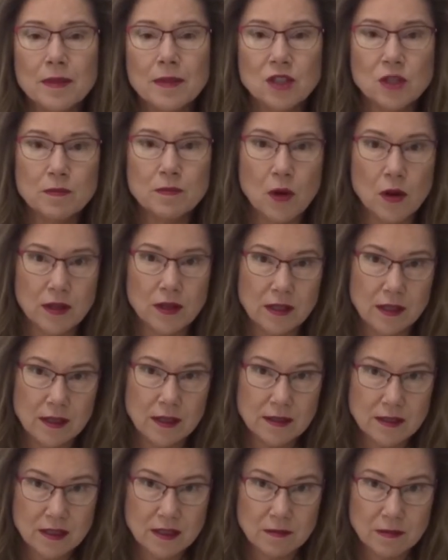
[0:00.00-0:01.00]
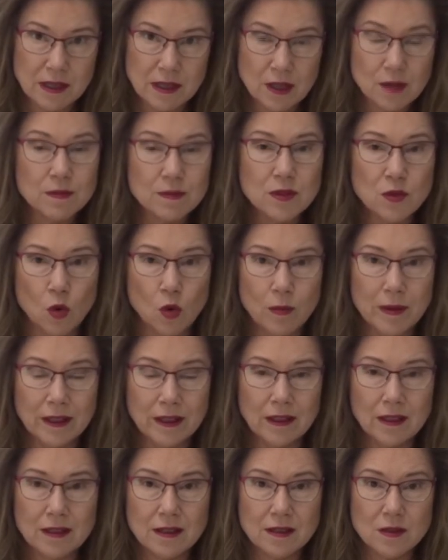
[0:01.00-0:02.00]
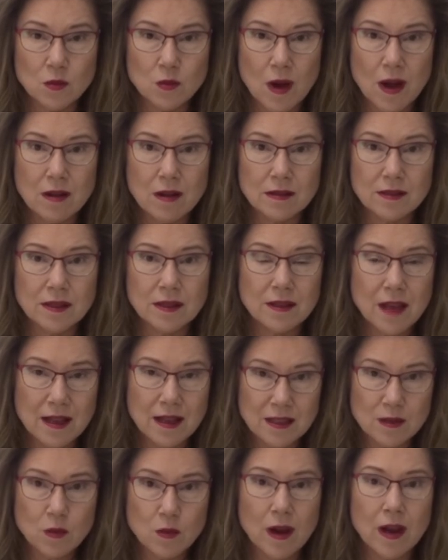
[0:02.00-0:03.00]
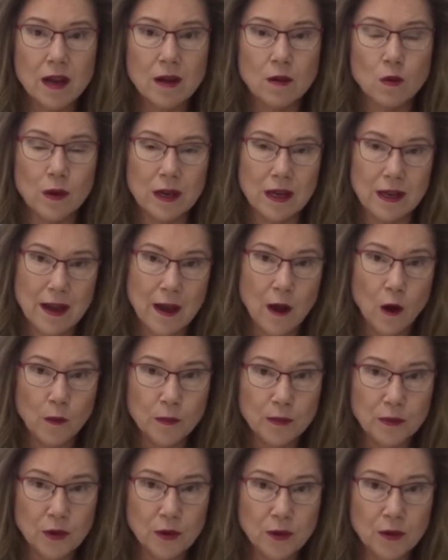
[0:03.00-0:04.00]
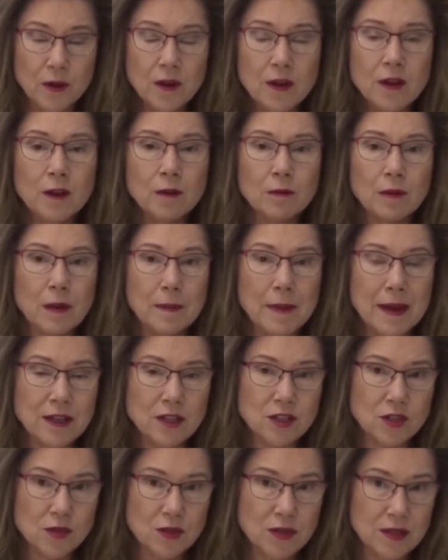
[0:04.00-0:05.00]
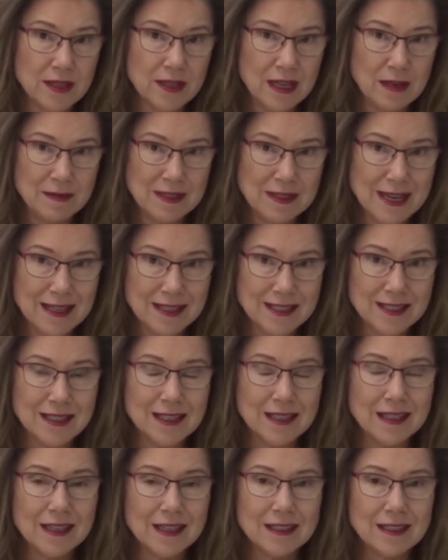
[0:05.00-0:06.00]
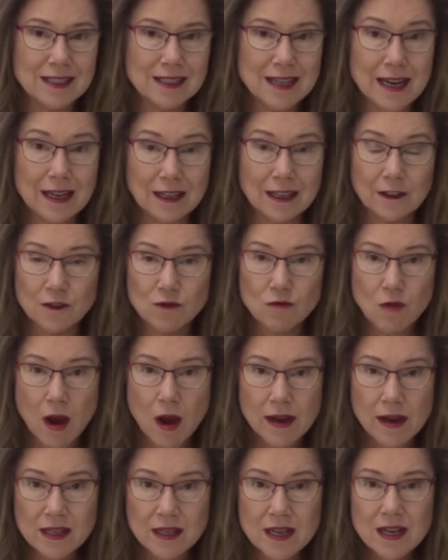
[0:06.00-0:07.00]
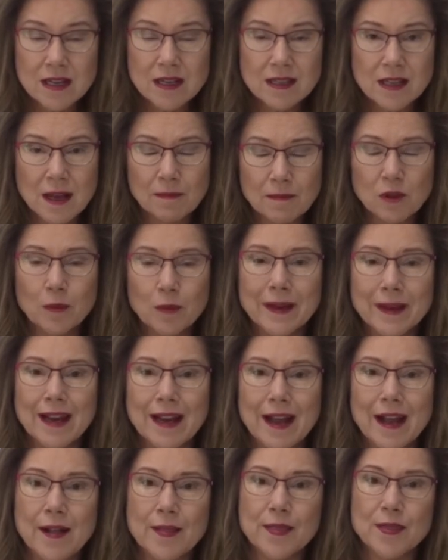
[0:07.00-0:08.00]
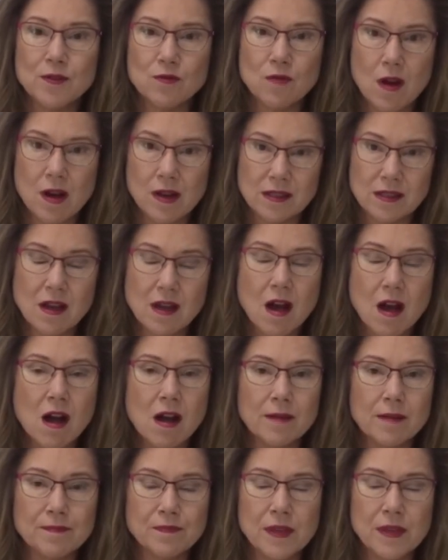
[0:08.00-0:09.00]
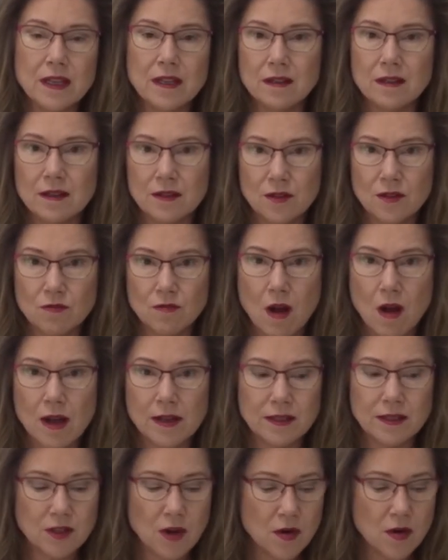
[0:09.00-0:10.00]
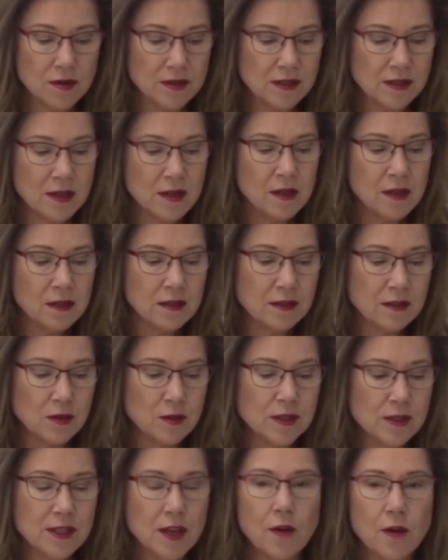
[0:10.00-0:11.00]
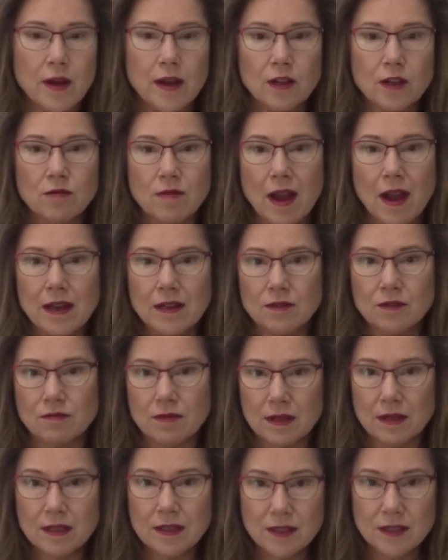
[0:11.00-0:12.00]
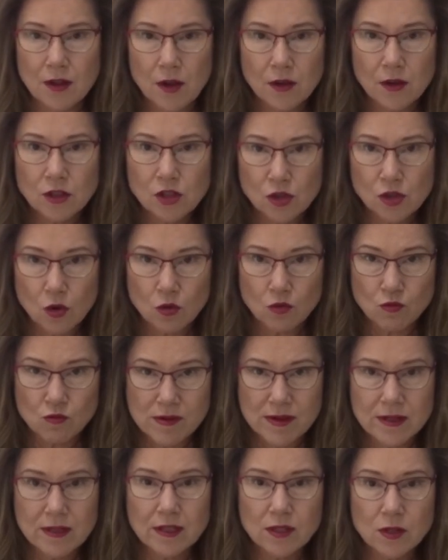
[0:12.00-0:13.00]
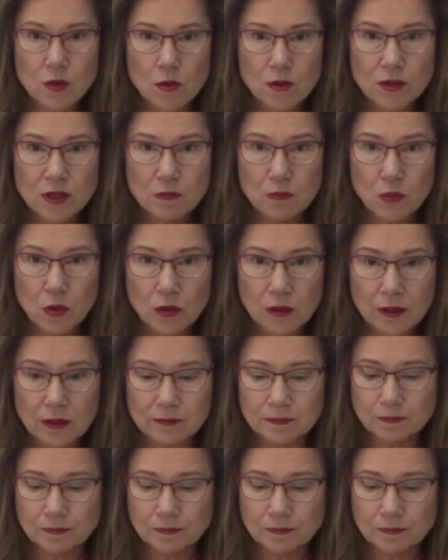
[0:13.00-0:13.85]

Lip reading: but your body needs to be absorbing it as well. So that's where we help you. We make sure you keep testing, you're taking the right supplement at the right time in the right dose. There's also a great research or resource book,